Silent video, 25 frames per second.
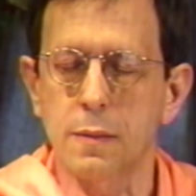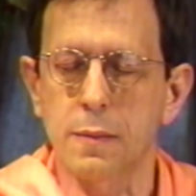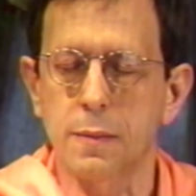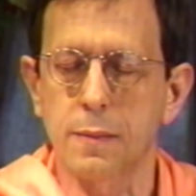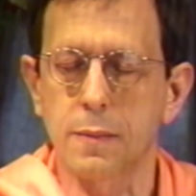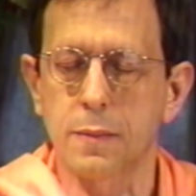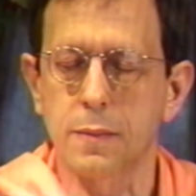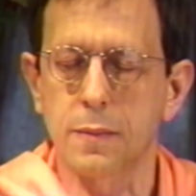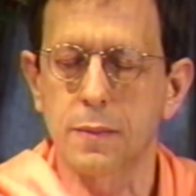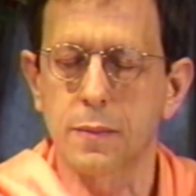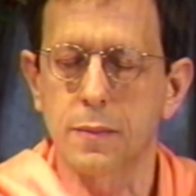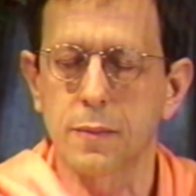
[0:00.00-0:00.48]

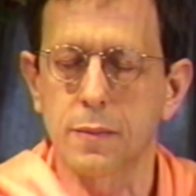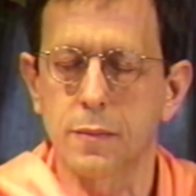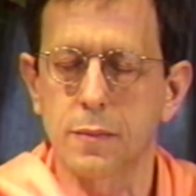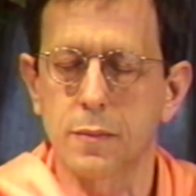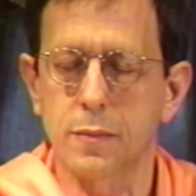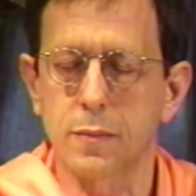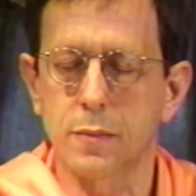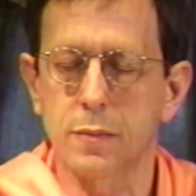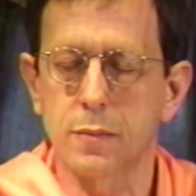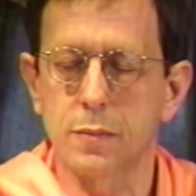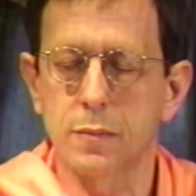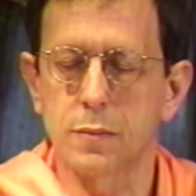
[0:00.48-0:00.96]

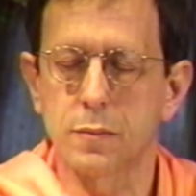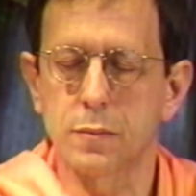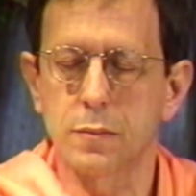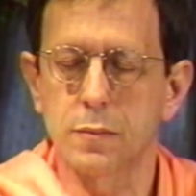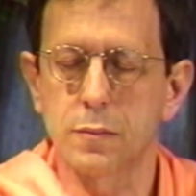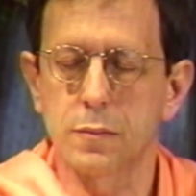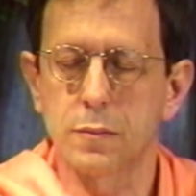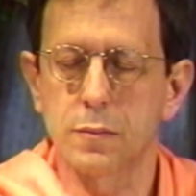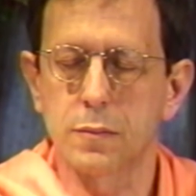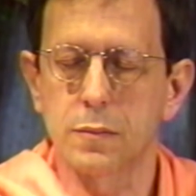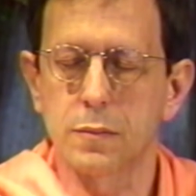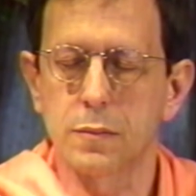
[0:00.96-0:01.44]

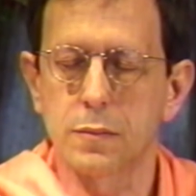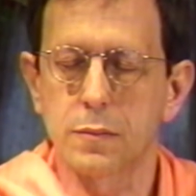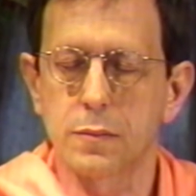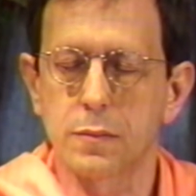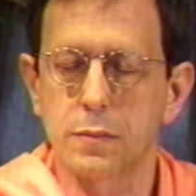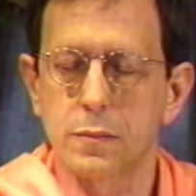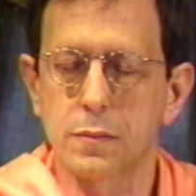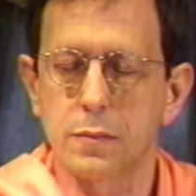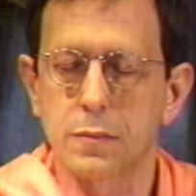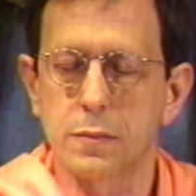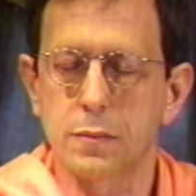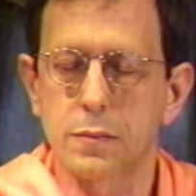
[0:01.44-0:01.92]

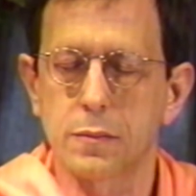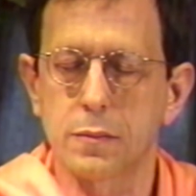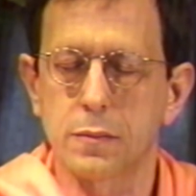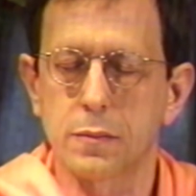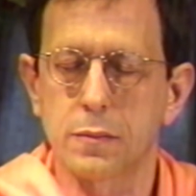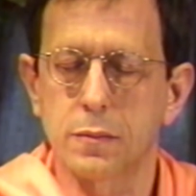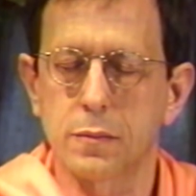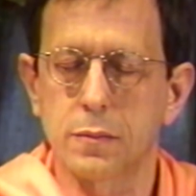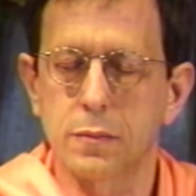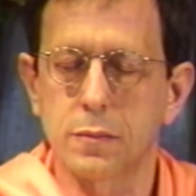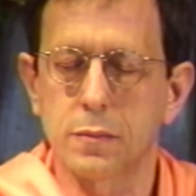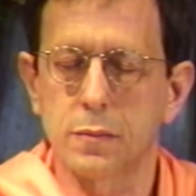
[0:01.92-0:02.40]

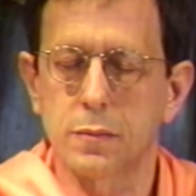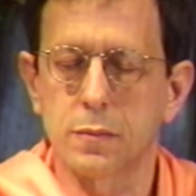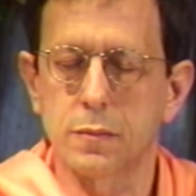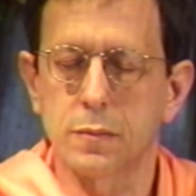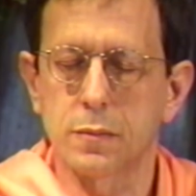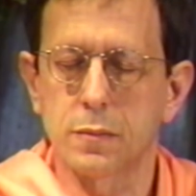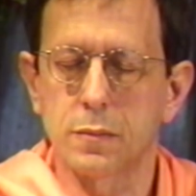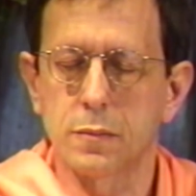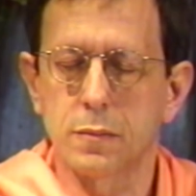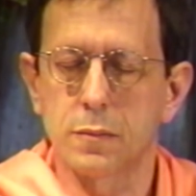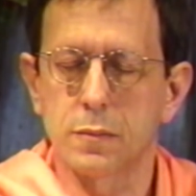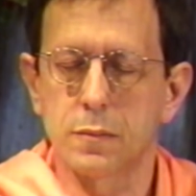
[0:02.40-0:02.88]

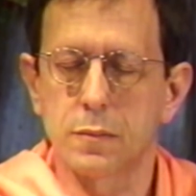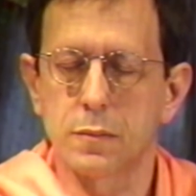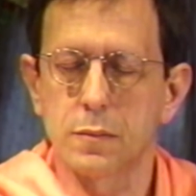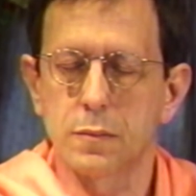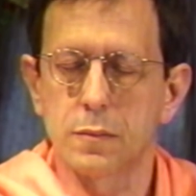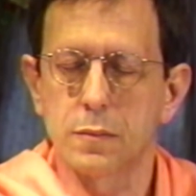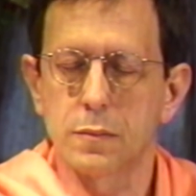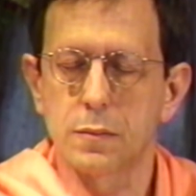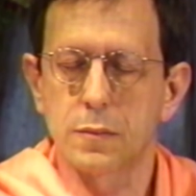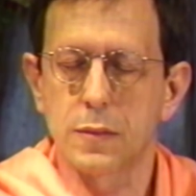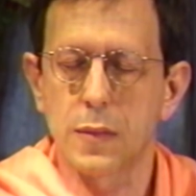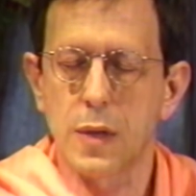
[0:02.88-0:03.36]

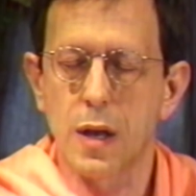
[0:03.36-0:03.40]
(no one is talking)